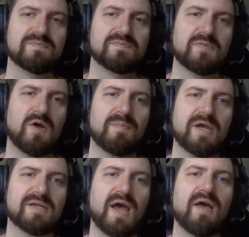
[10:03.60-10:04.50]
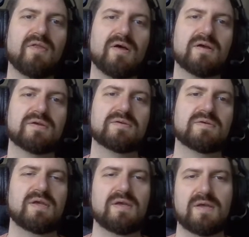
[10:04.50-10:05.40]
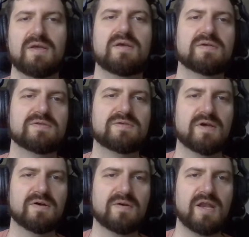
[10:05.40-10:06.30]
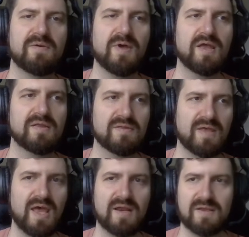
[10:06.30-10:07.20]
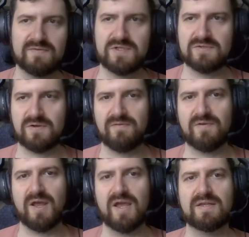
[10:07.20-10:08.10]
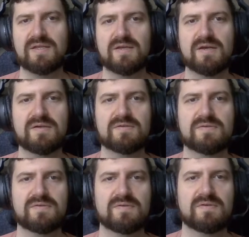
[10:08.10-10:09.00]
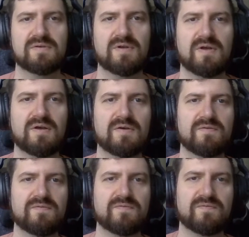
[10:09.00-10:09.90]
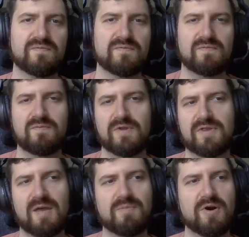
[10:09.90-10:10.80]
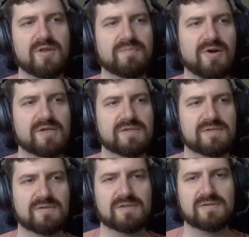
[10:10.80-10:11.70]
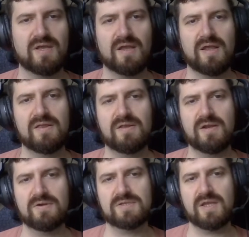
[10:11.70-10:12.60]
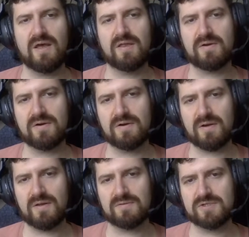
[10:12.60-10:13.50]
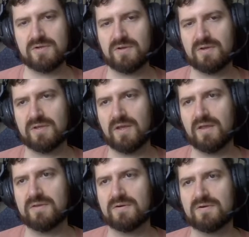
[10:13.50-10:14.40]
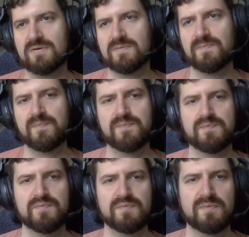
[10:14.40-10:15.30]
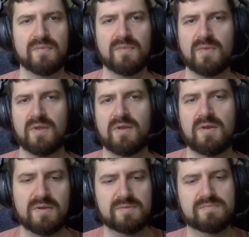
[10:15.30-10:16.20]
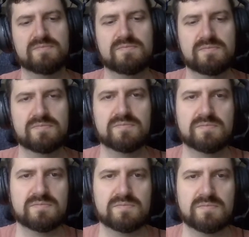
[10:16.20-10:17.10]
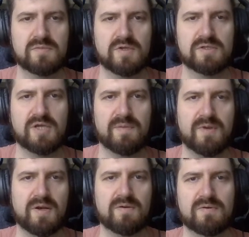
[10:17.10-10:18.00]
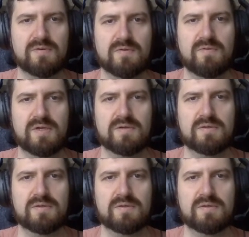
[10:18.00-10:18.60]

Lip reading: all my dialogue. So anyway, that gives you sort of an idea of what that part of the process looks like. And then here's the other. I'll show you all the other. I'm gonna type it out real quick.